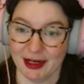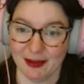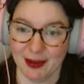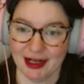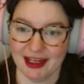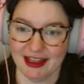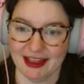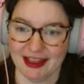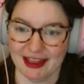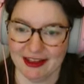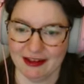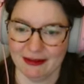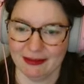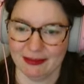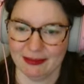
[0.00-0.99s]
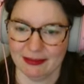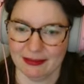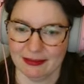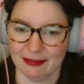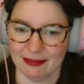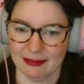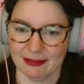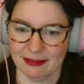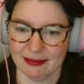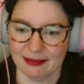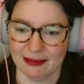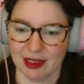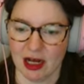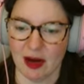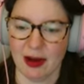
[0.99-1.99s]
went in there.
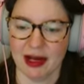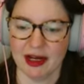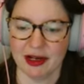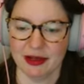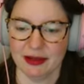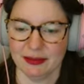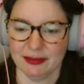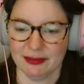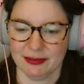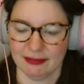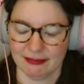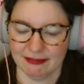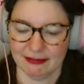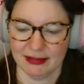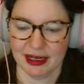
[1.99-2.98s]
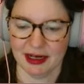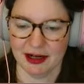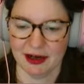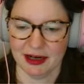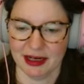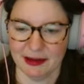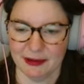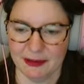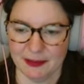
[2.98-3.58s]
Oh, I know. I know now.